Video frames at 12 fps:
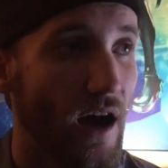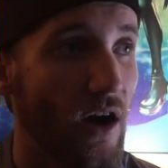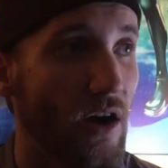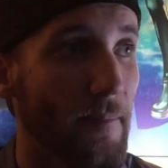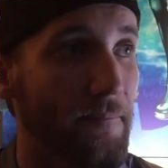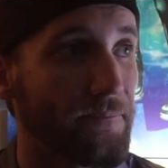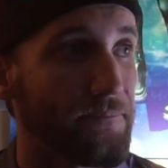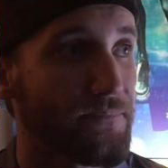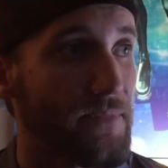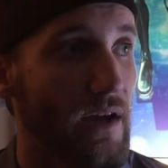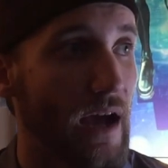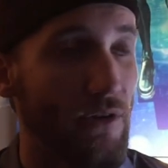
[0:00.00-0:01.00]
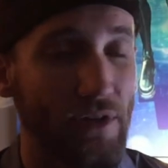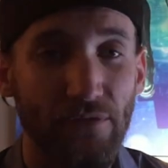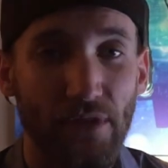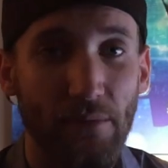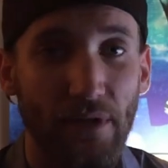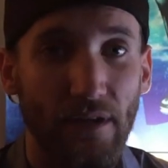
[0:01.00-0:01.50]
I'll
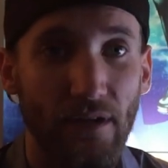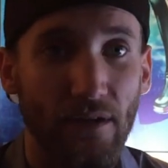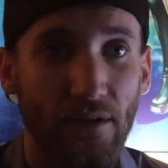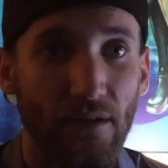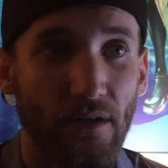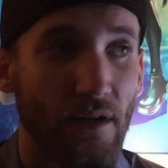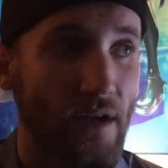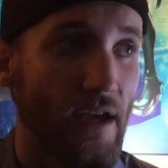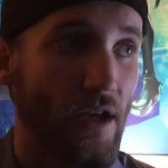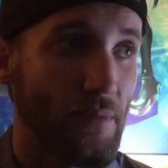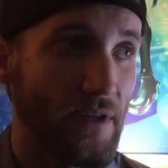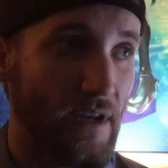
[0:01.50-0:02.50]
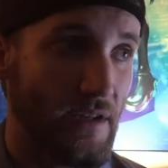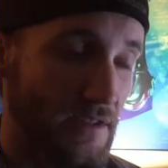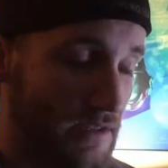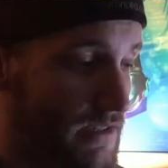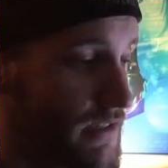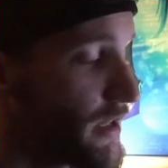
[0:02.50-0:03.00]
definitely be there. It'll be nice
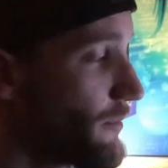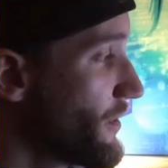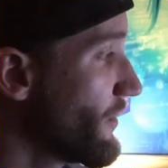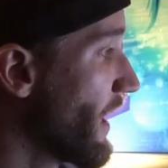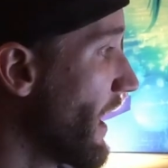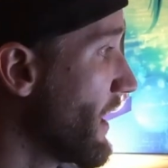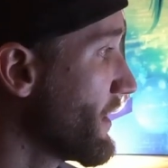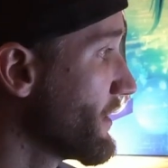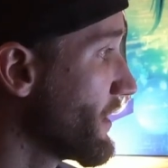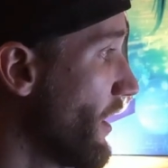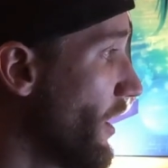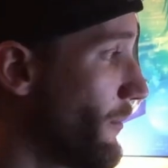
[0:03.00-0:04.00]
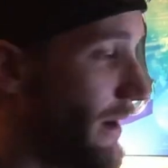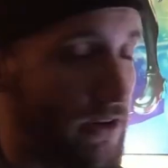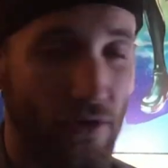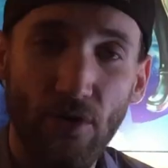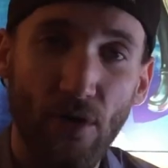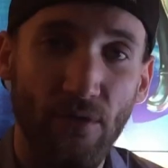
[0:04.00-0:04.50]
to see some of you guys. I
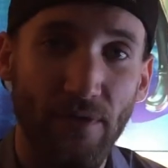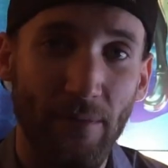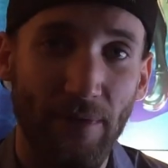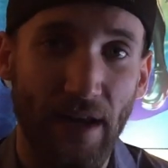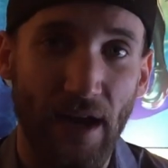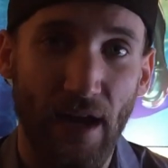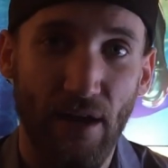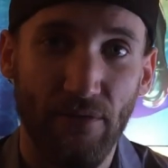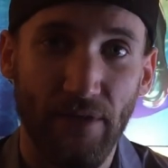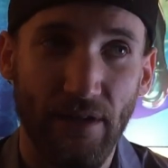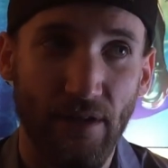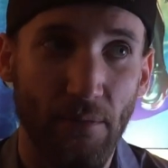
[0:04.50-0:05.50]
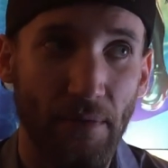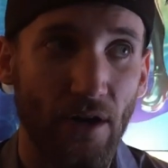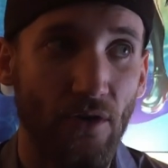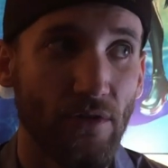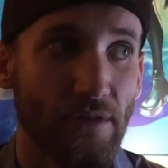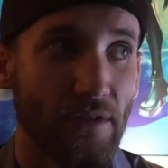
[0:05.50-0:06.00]
don't know if I'm going to have any
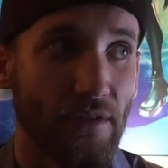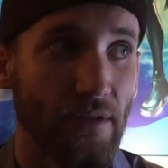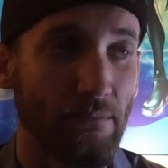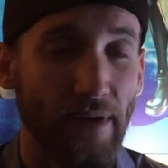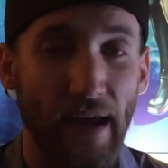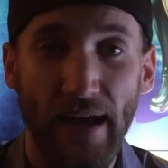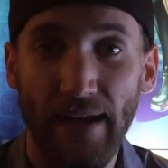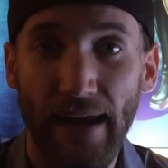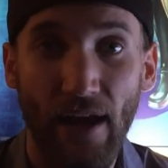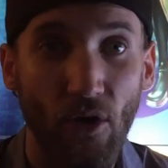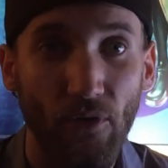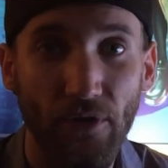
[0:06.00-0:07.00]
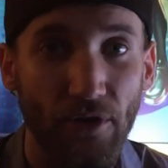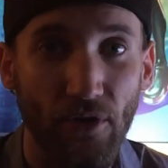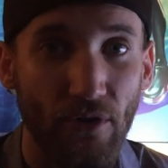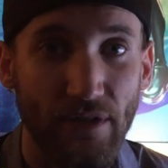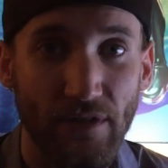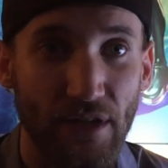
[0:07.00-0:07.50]
apparel to hand out, you
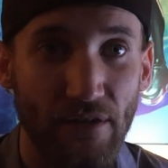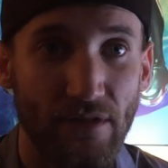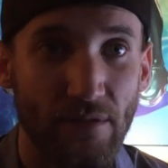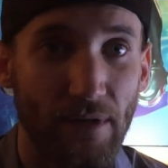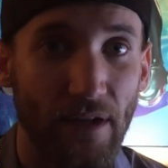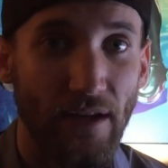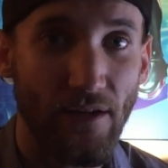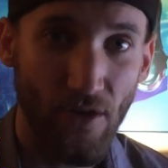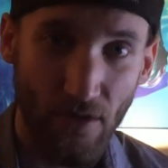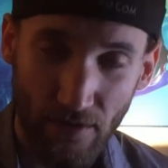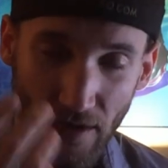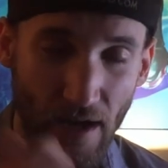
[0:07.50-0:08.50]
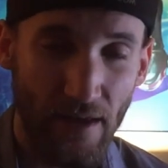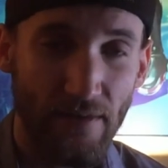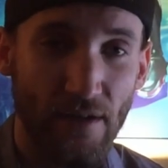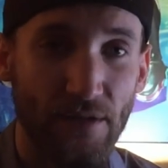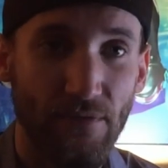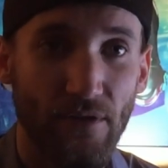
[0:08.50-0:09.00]
know, as gifts. Be like, oh yeah,
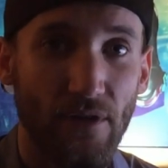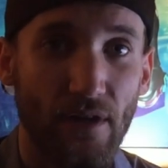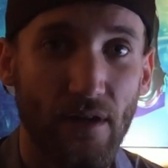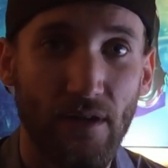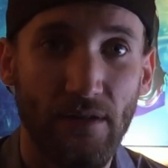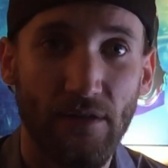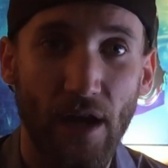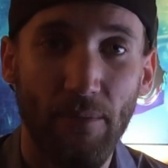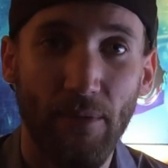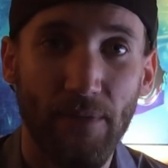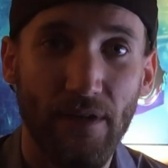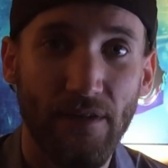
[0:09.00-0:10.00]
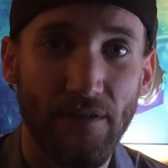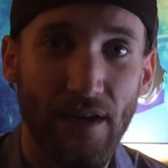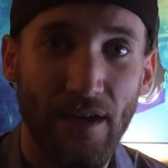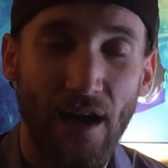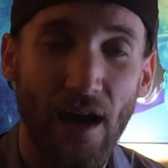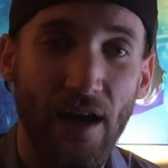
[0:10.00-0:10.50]
thanks for stopping me,
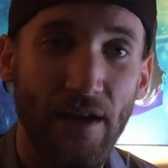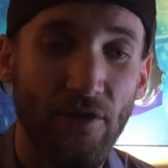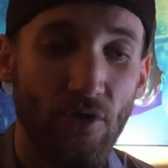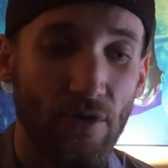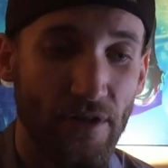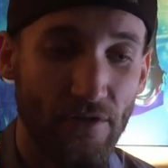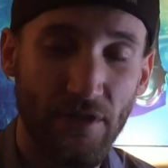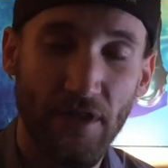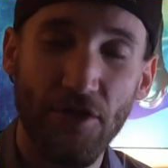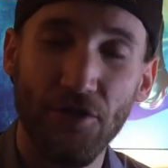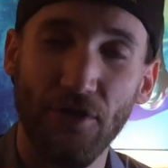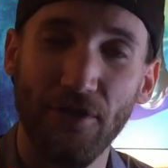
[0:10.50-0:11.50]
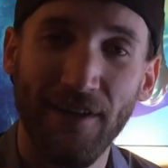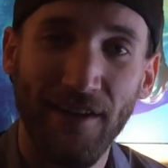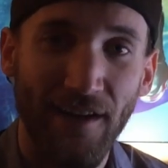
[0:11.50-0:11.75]
saying hi, you know, here's a t-shirt.